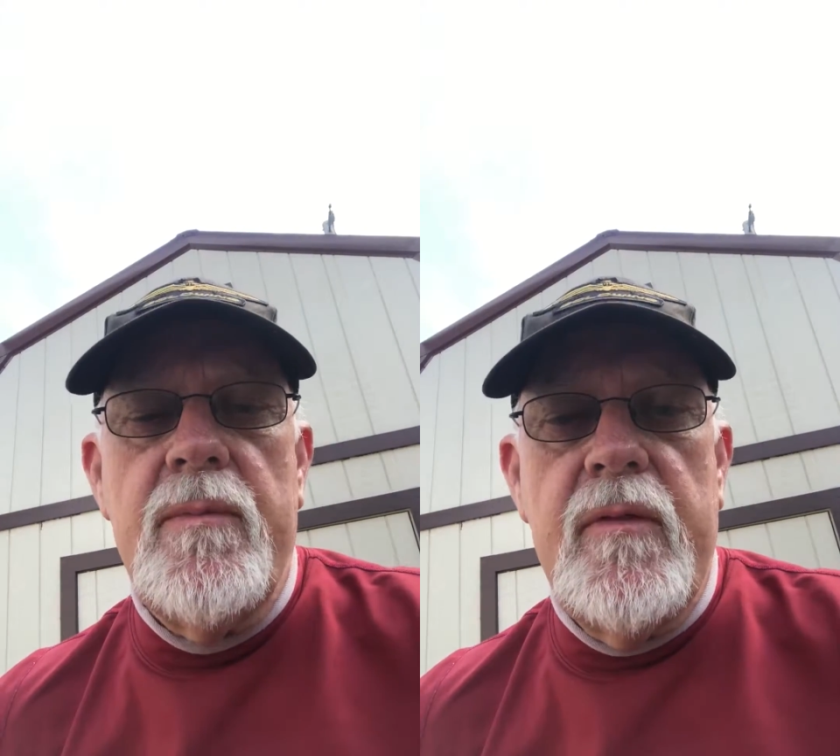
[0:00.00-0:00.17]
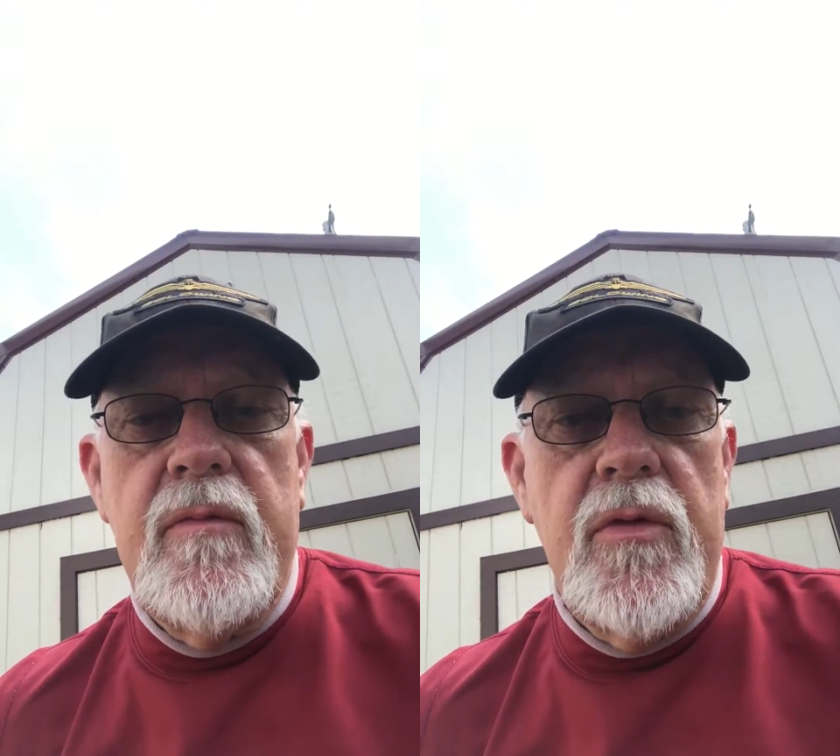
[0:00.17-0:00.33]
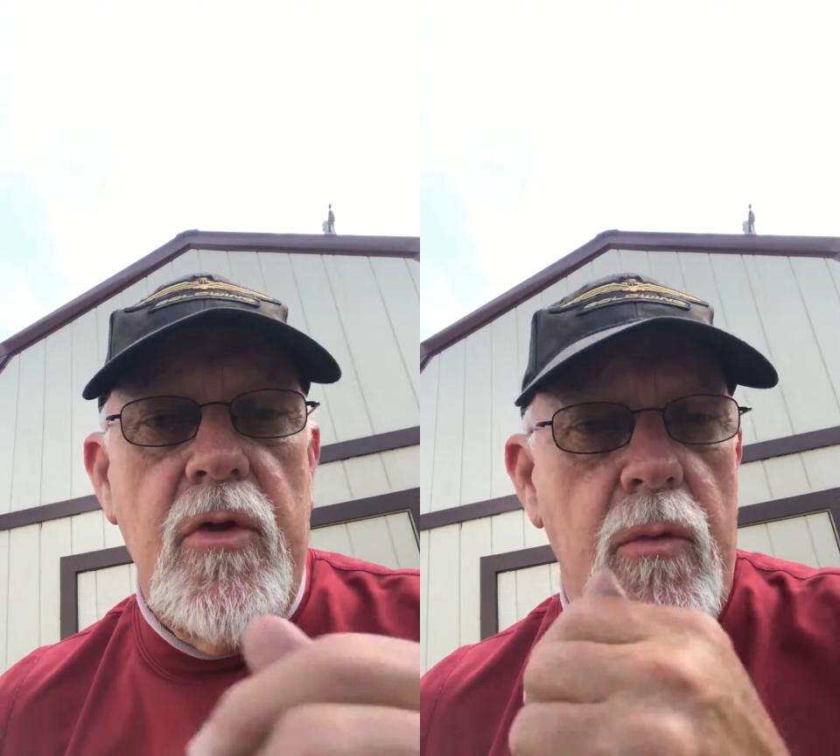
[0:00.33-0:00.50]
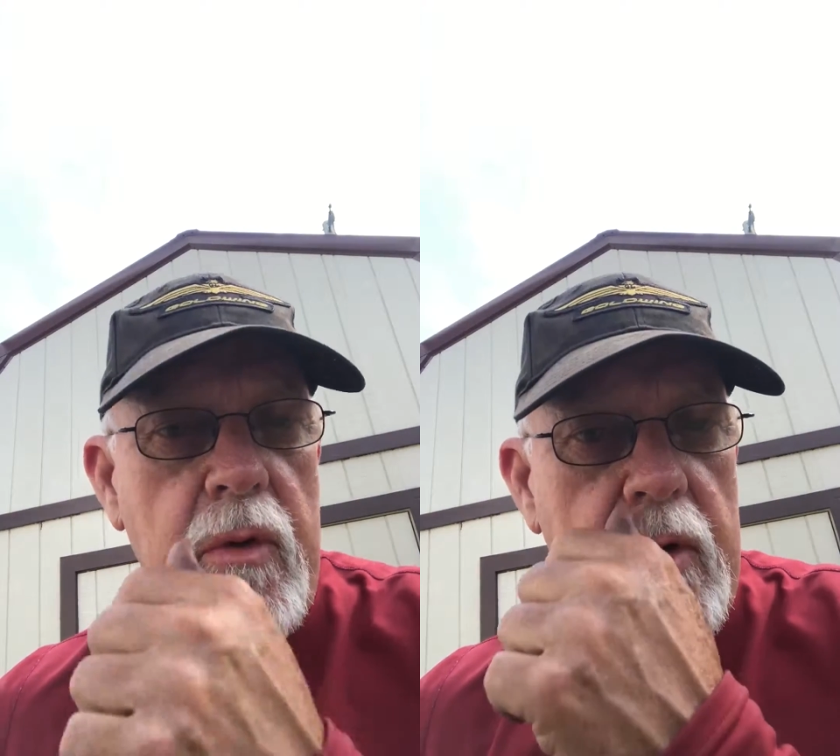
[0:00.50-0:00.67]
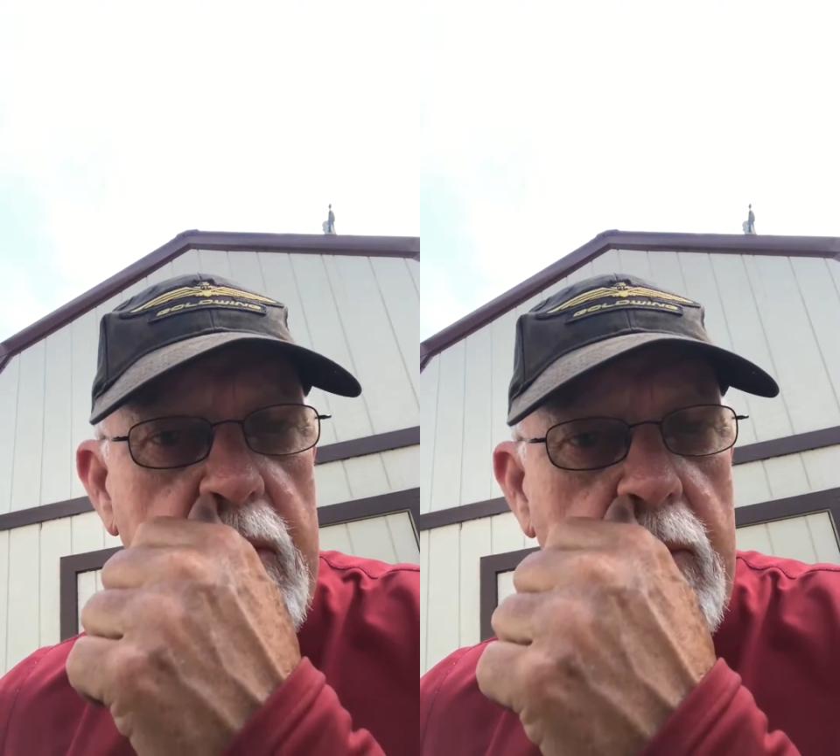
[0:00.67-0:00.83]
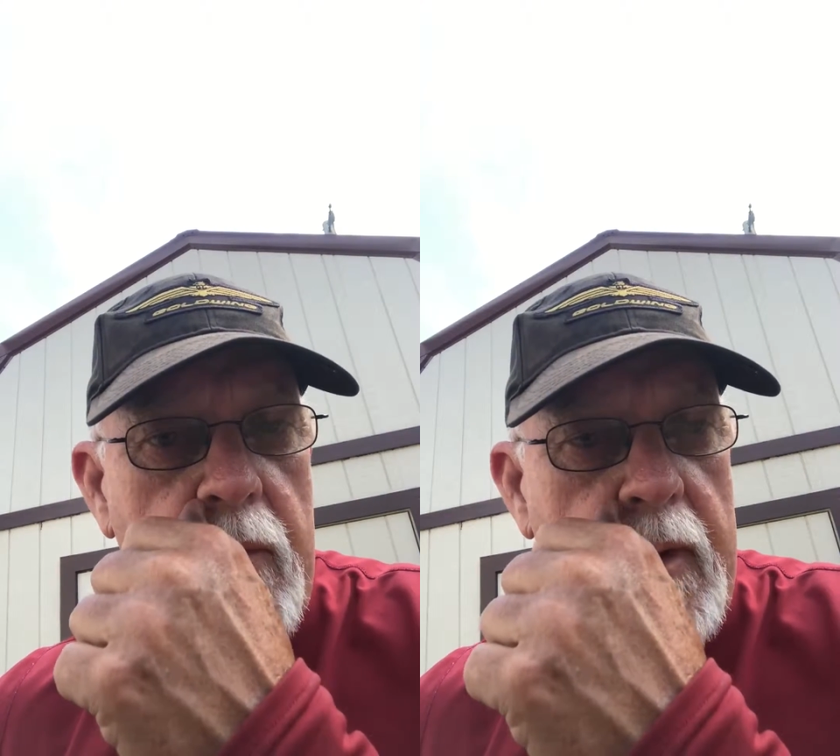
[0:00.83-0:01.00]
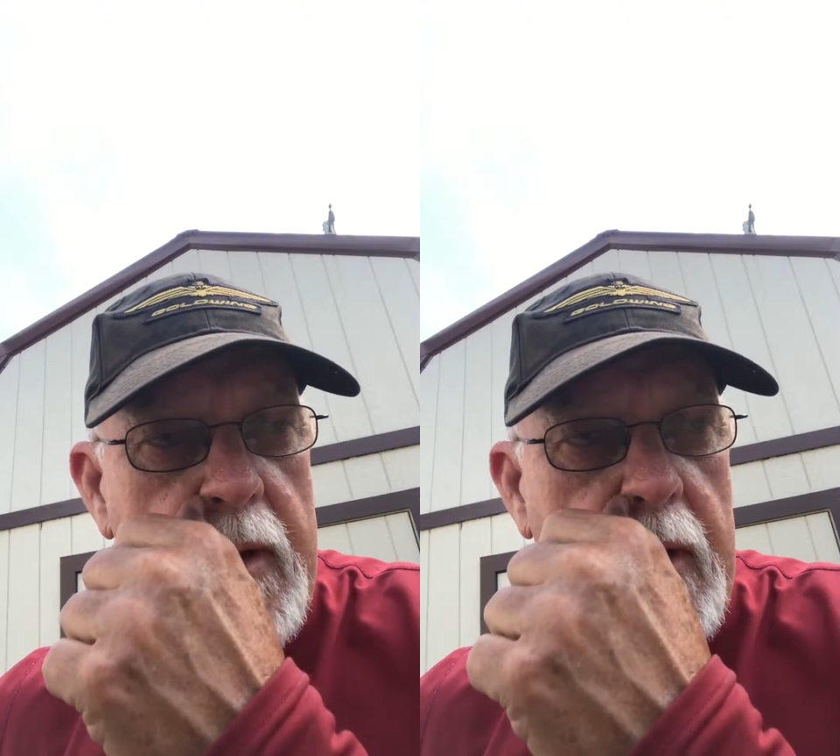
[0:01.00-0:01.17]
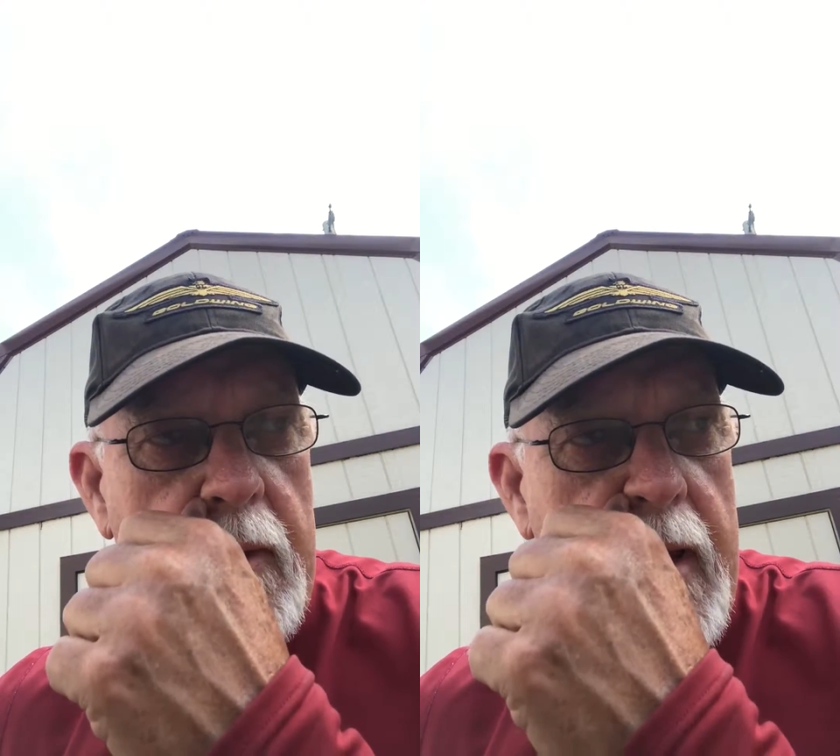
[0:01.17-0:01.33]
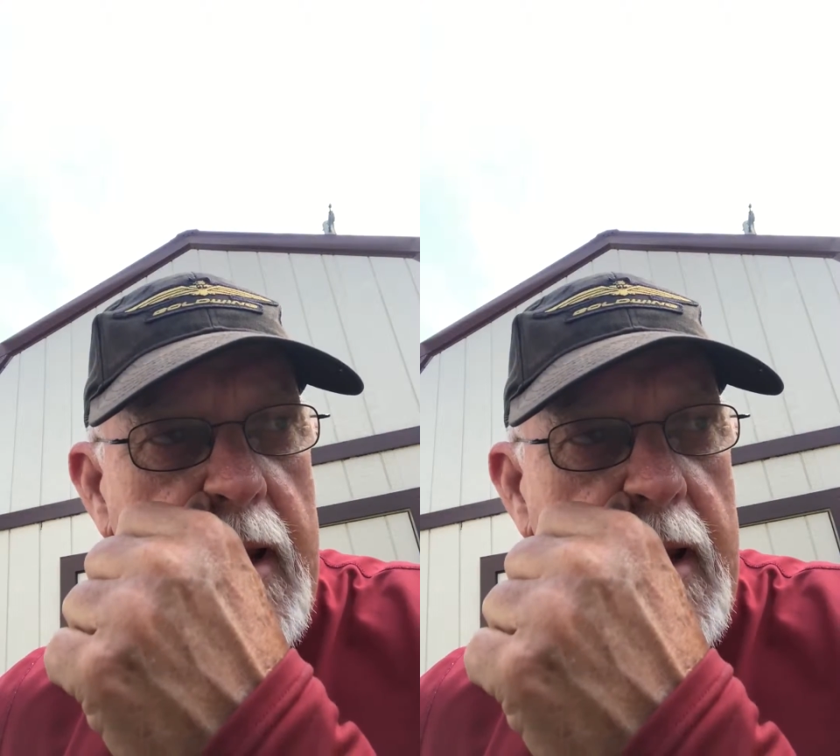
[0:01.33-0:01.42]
even though we kind of